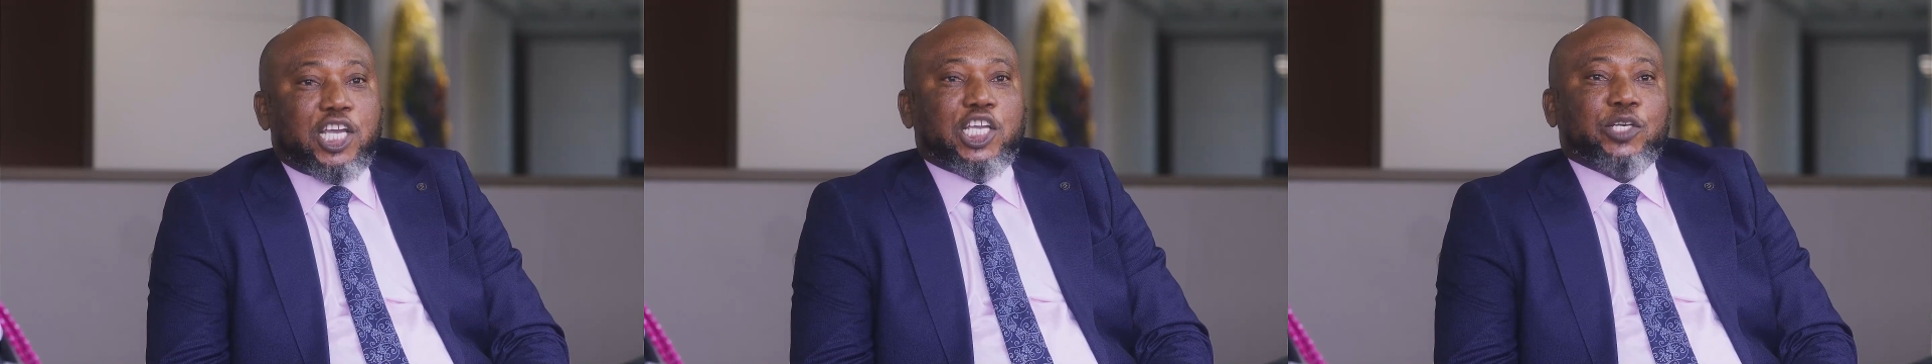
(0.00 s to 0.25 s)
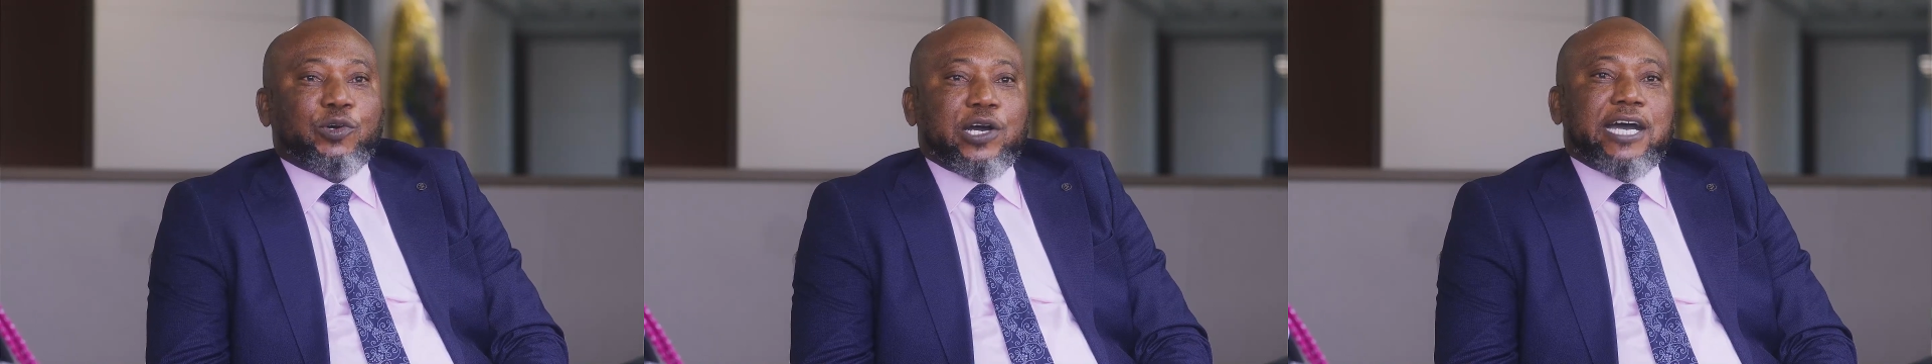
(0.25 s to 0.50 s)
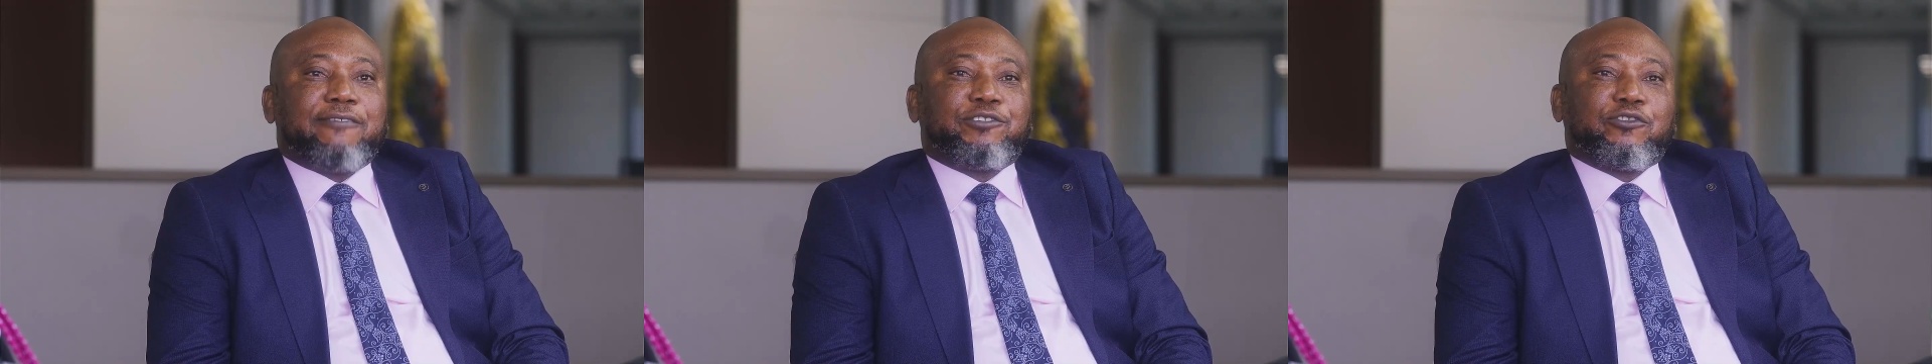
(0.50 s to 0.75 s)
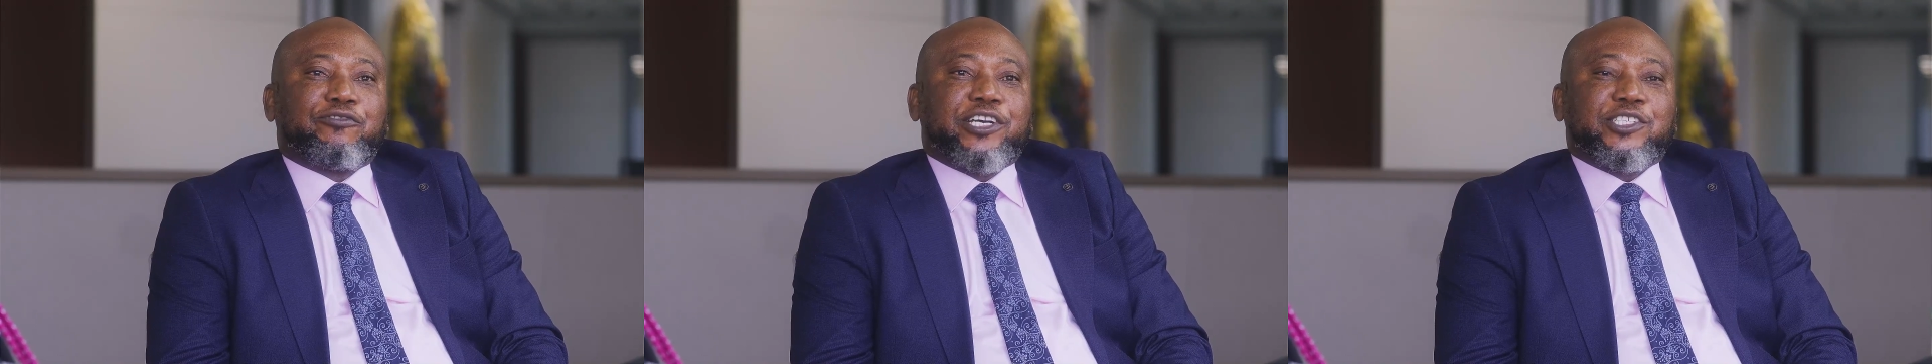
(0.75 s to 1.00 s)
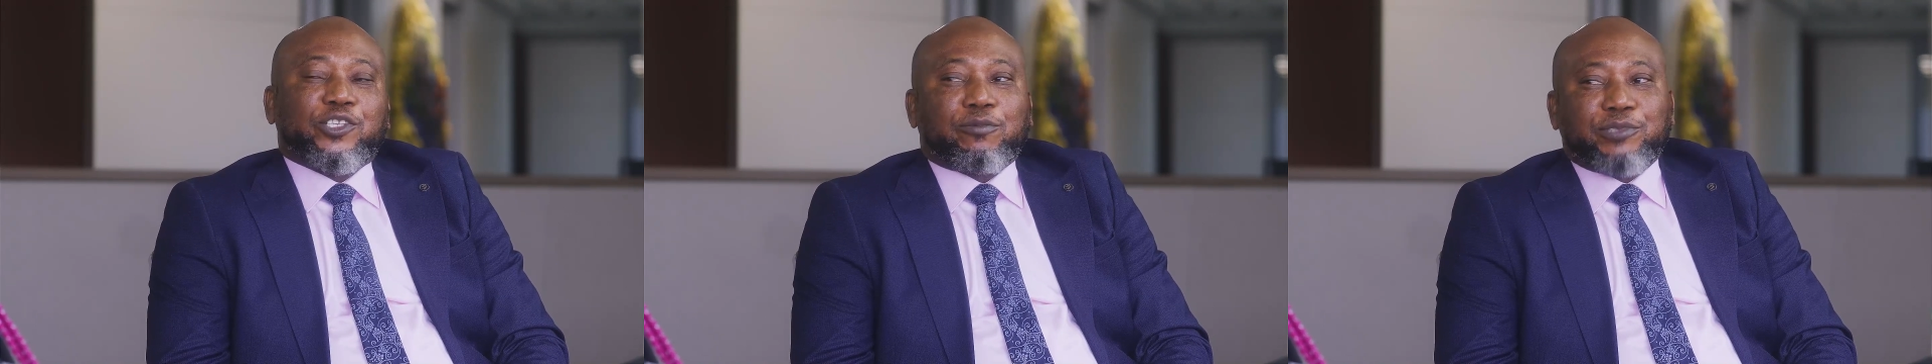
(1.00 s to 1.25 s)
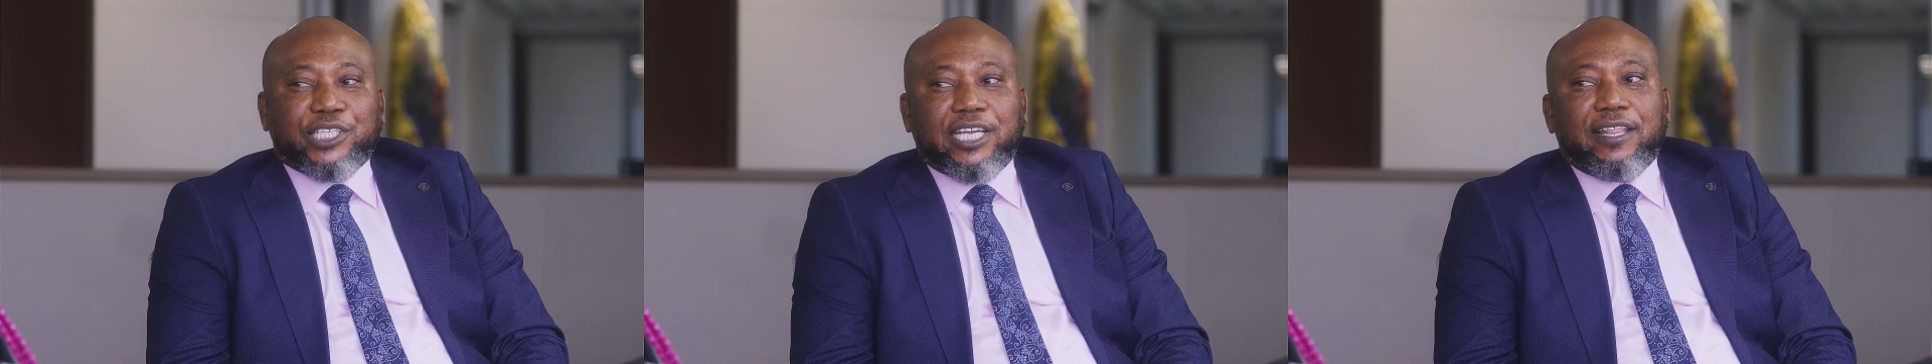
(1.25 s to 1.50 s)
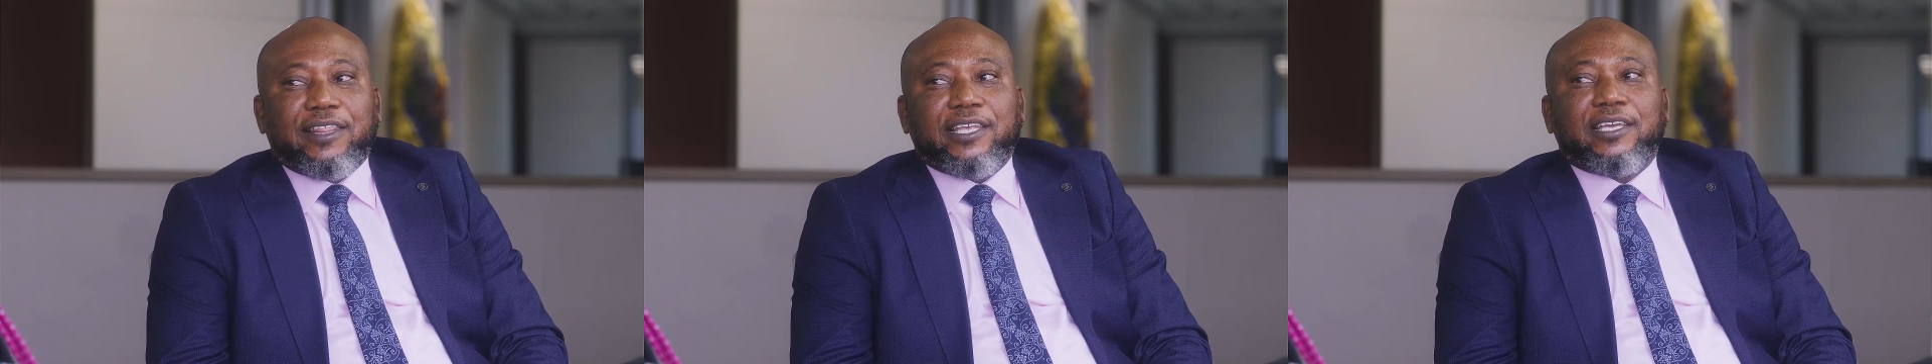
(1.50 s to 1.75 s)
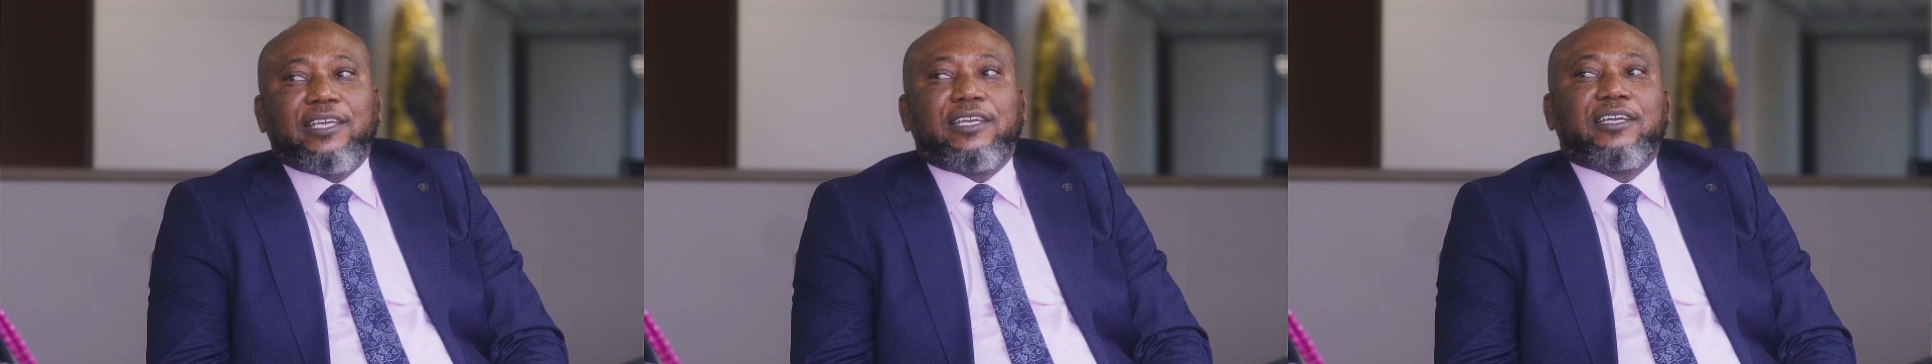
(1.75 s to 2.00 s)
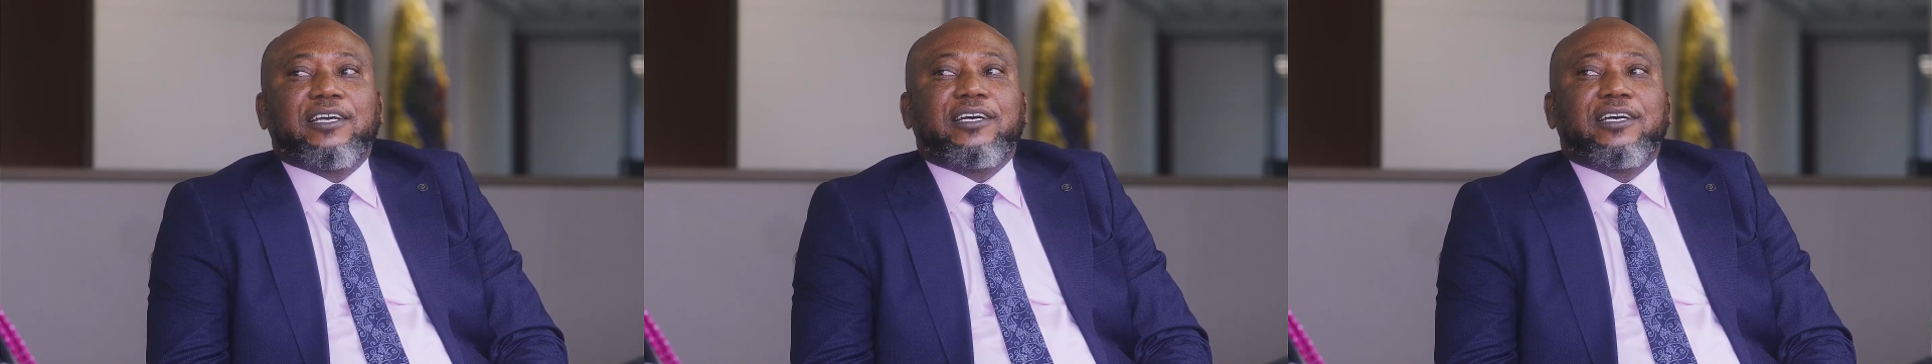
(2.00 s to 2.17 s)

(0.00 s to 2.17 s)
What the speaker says: you will have to first obtain the